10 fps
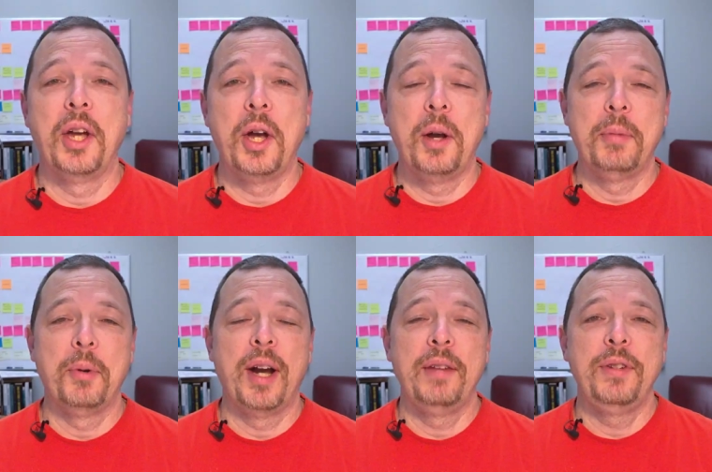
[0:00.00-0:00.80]
the hall.
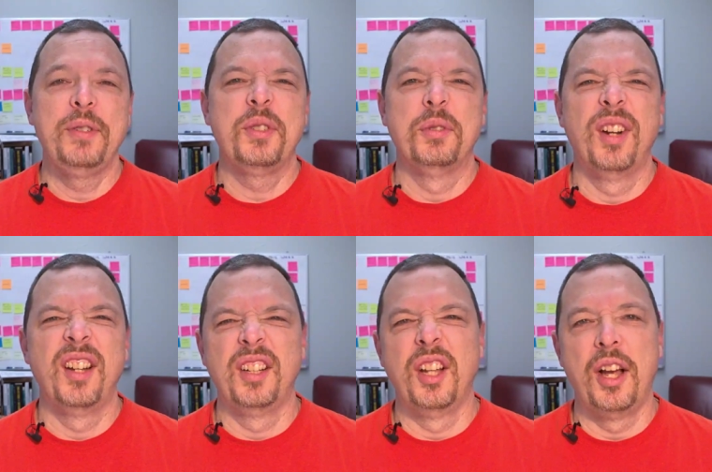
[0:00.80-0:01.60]
My wife used to
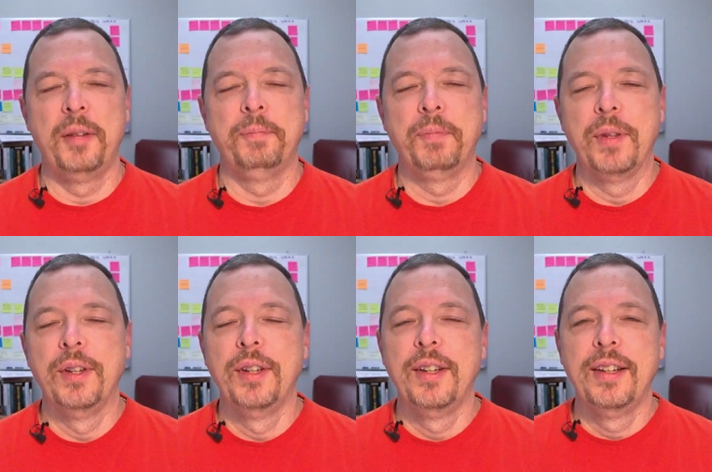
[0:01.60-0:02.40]
run a lot.
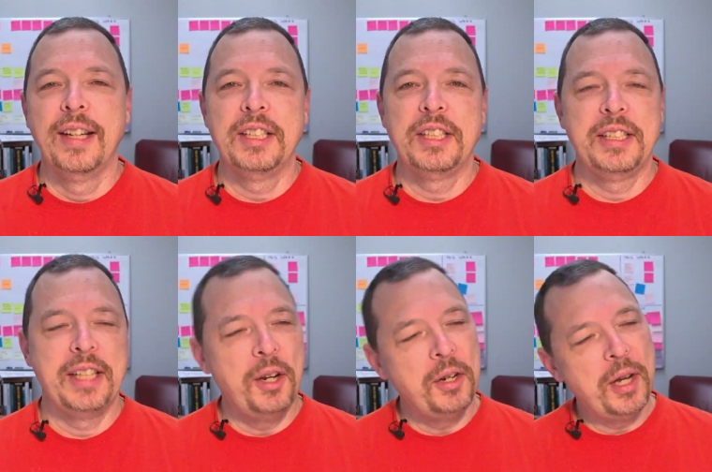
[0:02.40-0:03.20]
And she'd
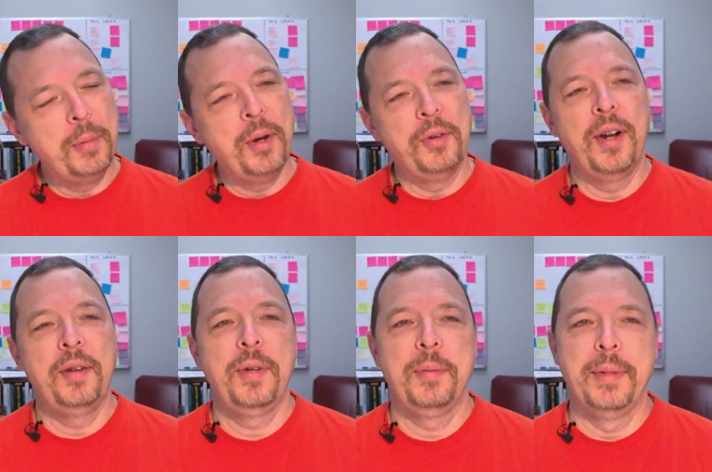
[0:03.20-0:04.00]
say, Oh, come on,
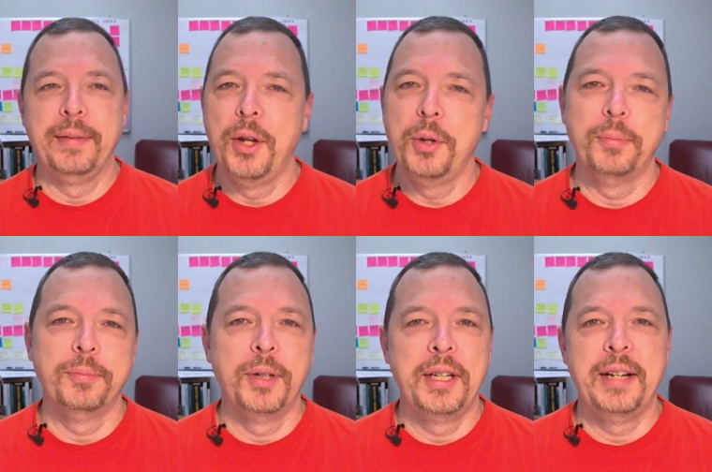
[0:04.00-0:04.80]
run with me. Nope,
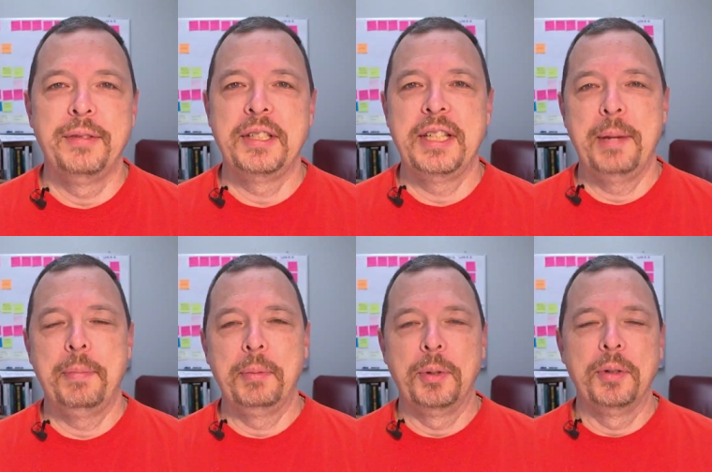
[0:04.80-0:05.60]
run every step
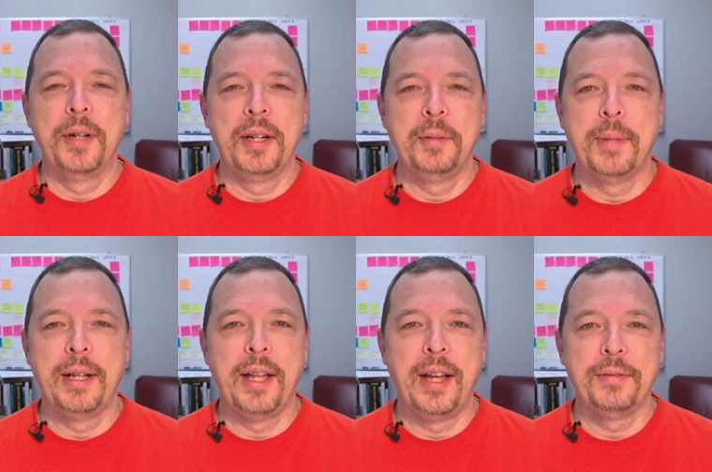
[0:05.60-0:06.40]
I'm going to run in my
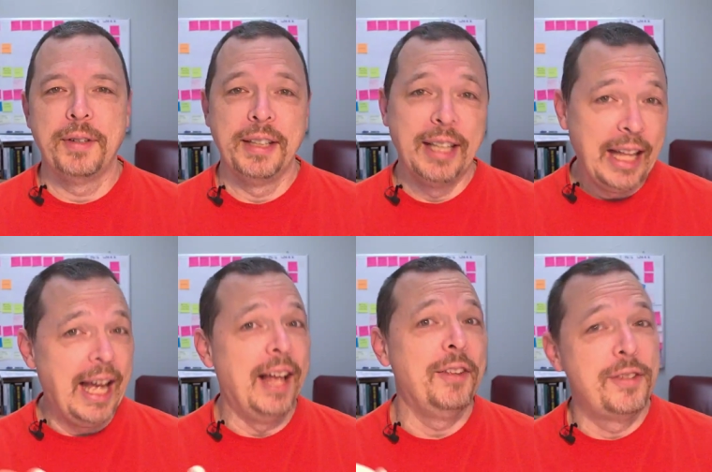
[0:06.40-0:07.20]
life,
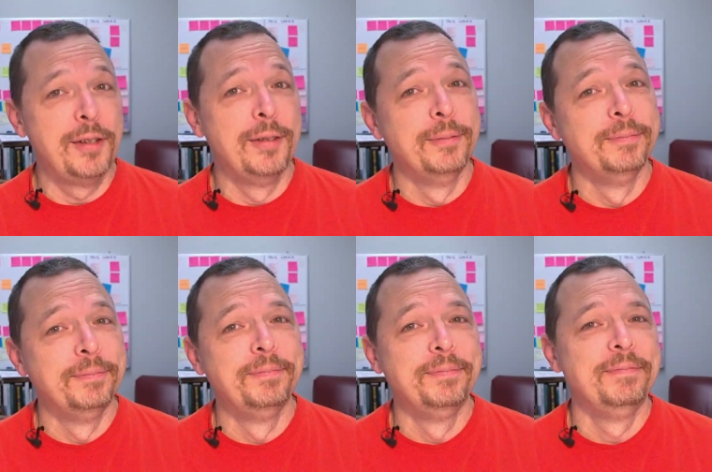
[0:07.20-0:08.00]
unless,
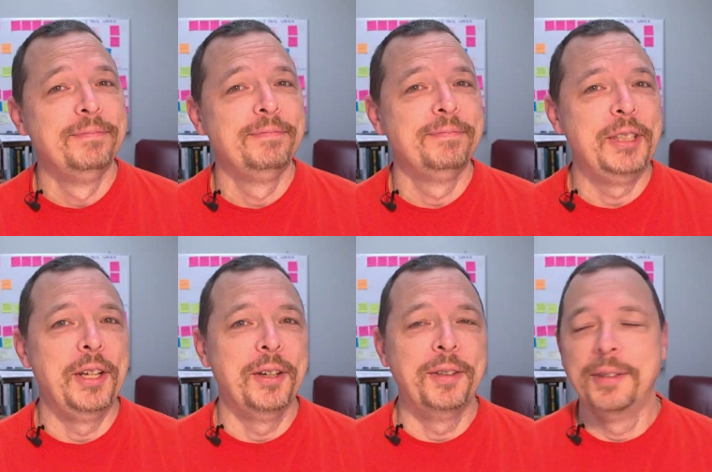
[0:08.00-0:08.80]
you
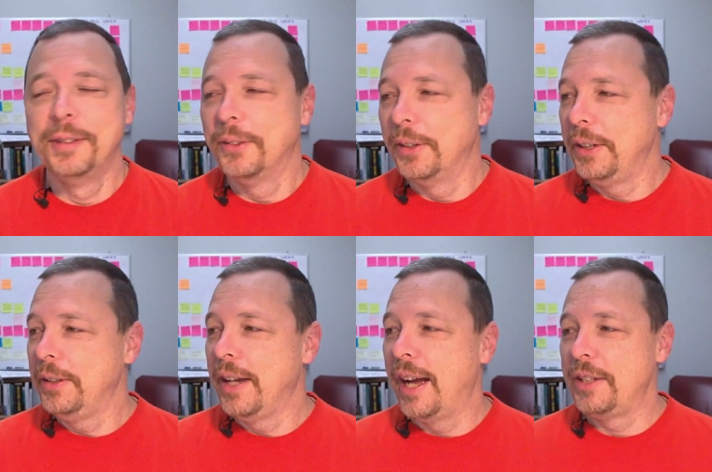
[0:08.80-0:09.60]
know, one of
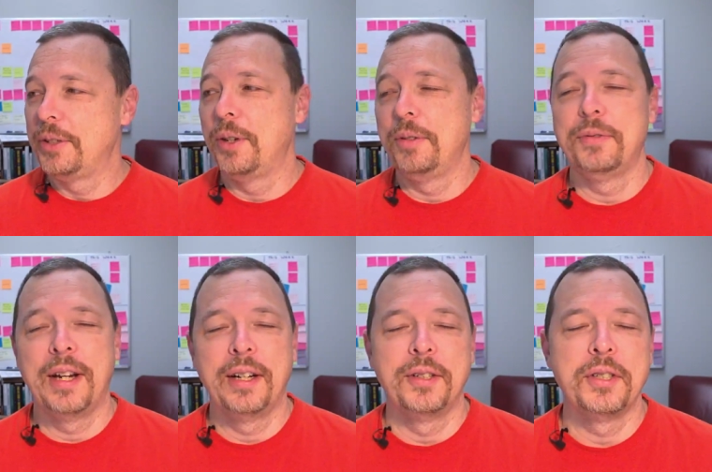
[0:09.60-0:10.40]
you guys are on
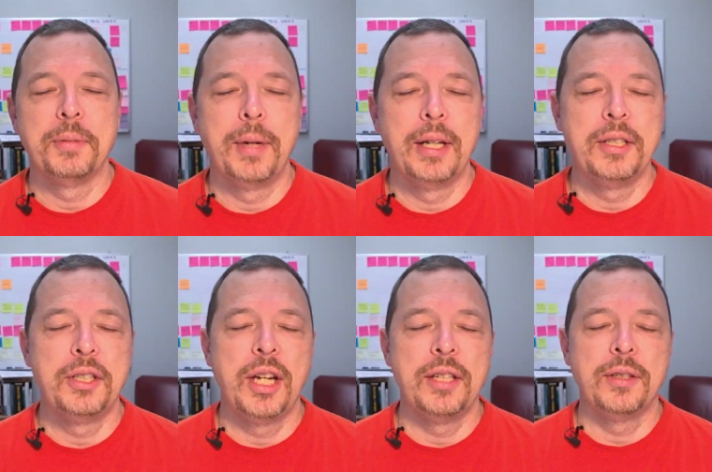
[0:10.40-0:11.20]
fire or somebody's
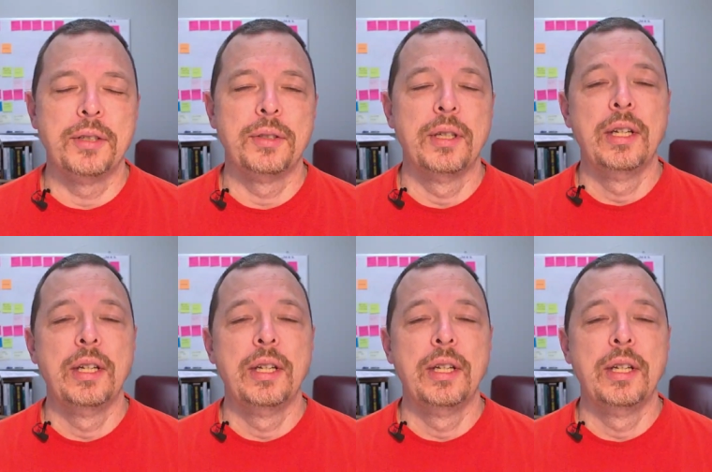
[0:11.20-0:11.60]
chasing us.